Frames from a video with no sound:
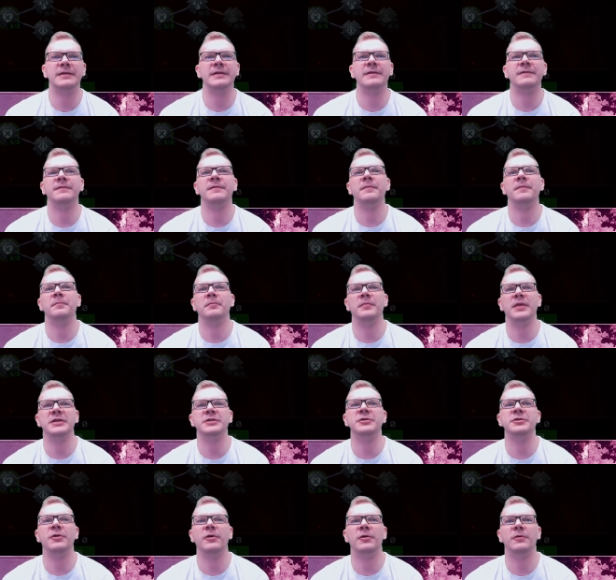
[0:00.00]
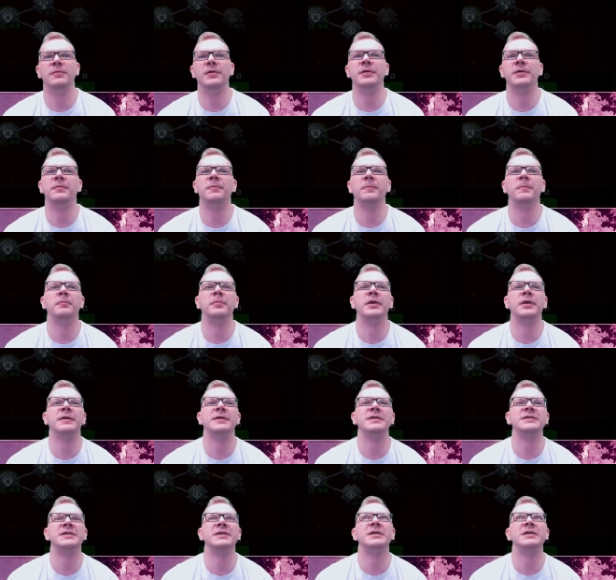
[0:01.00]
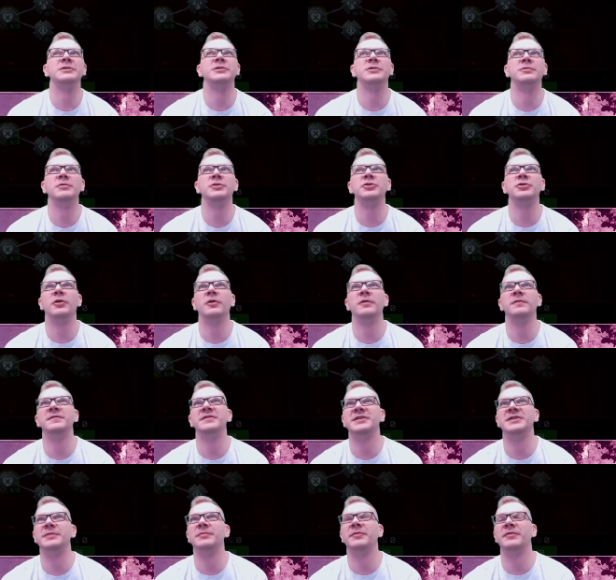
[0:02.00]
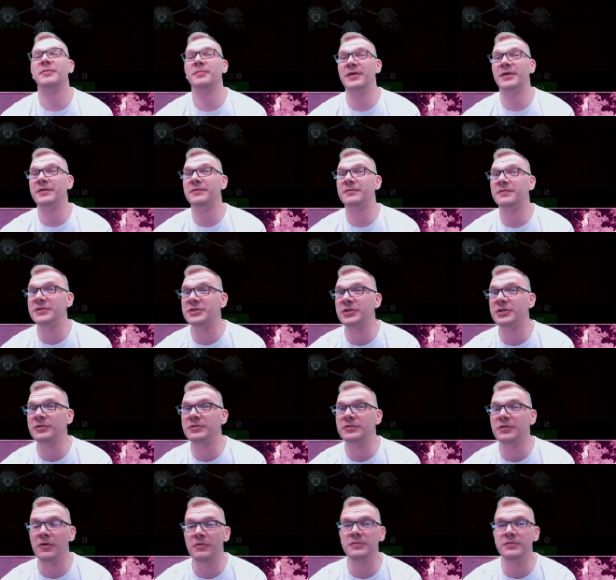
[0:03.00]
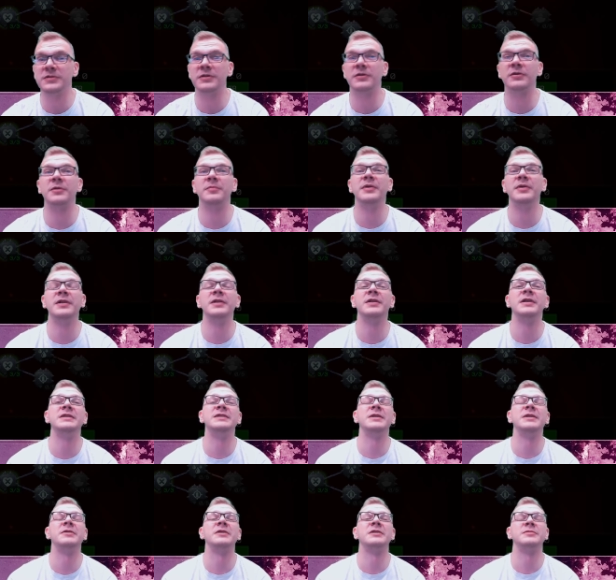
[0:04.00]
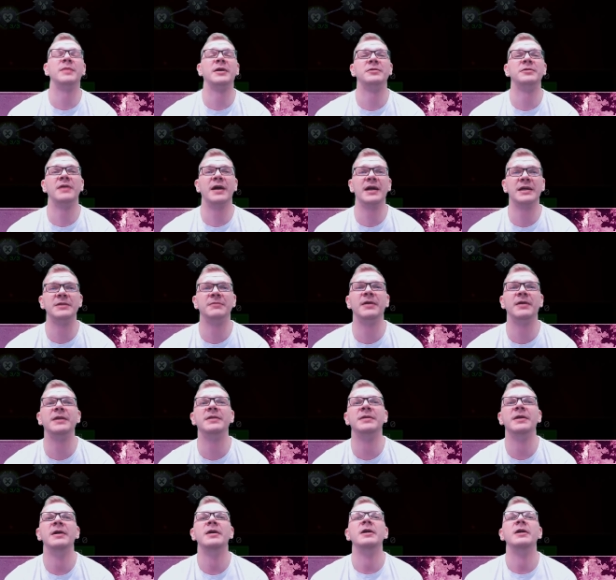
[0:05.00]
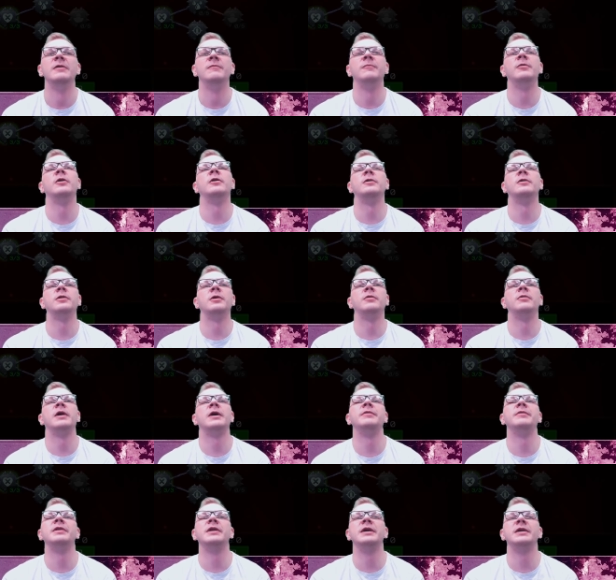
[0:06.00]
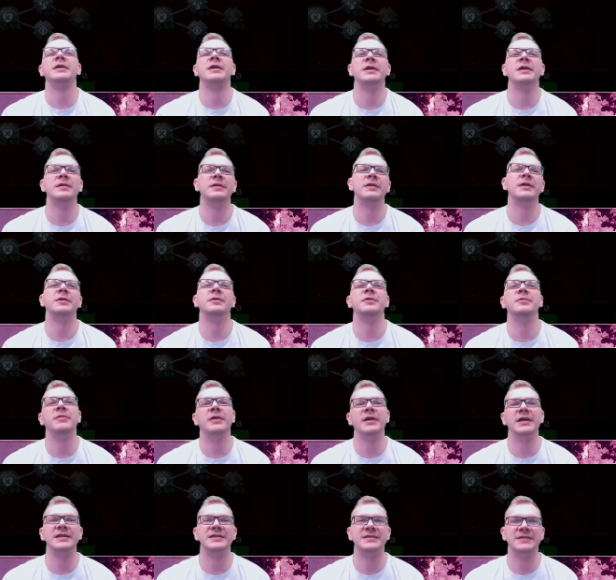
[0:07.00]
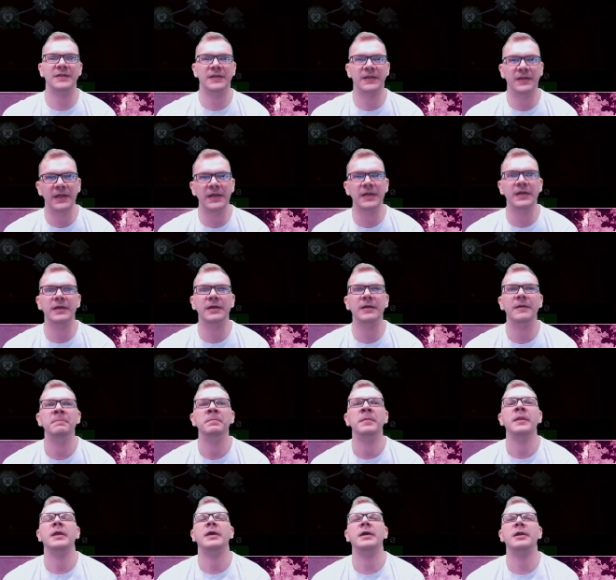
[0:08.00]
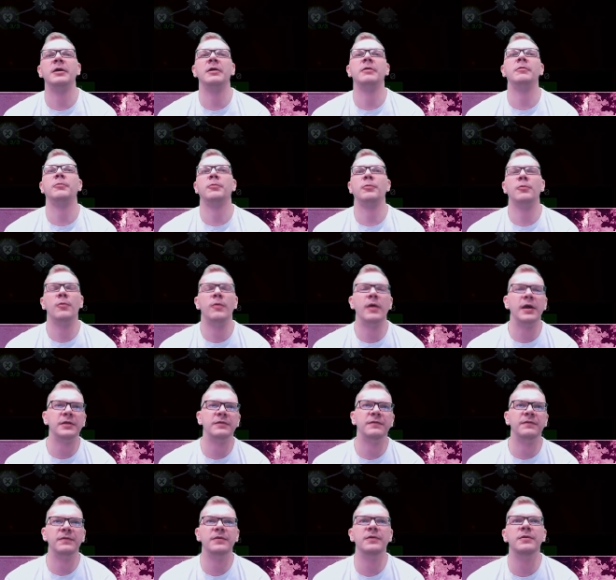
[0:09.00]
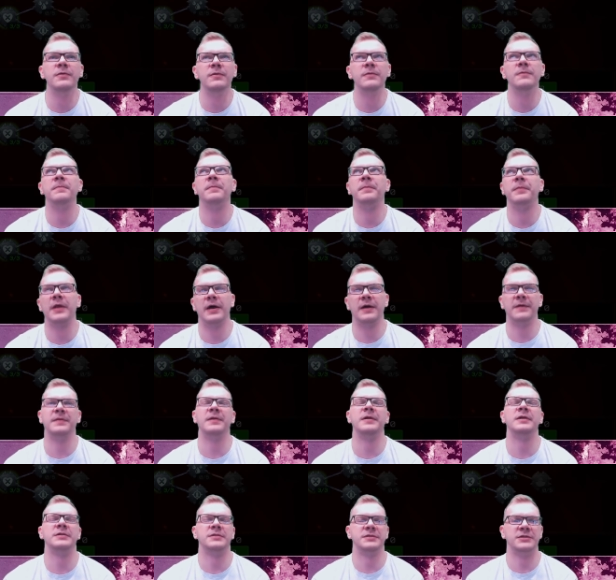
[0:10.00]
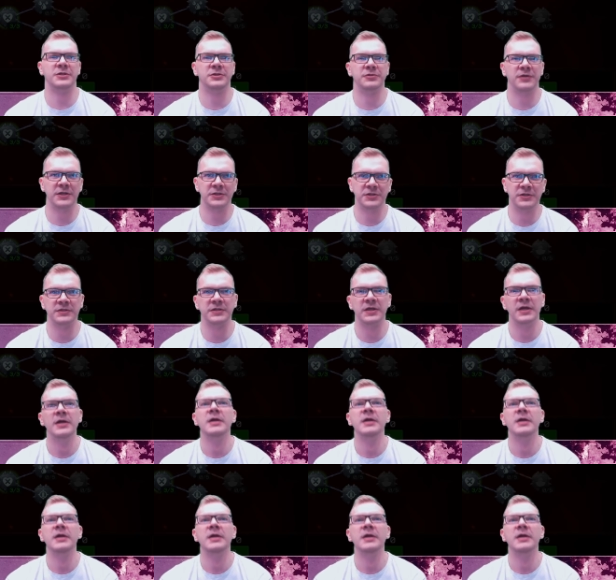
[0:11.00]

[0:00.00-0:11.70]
of mess you over because it can switch off some of the beneficial nodes or abilities that you expect to activate. We all know how it can hinder you against Thing and a uh, quite few other situations.